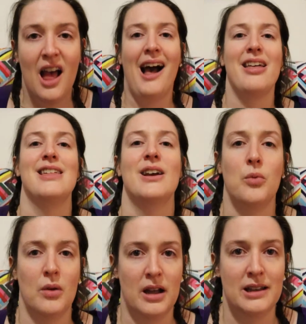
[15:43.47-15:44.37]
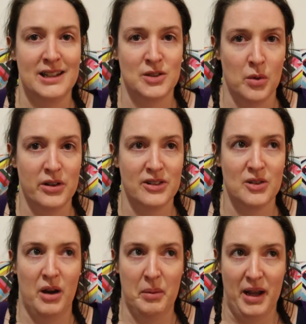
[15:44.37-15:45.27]
I think at least once,
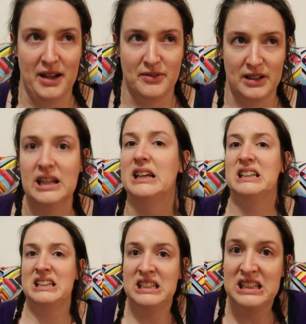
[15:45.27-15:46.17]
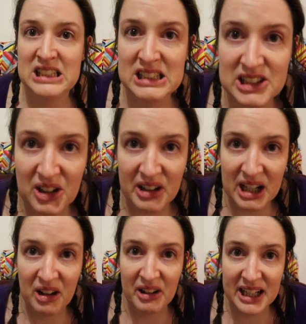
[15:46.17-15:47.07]
quite painfully. Sorry,
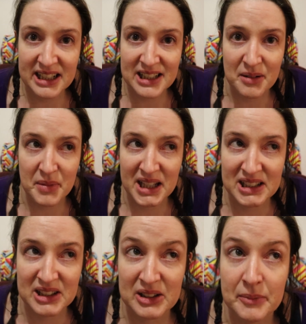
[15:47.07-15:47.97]
Laurie, didn't mean to.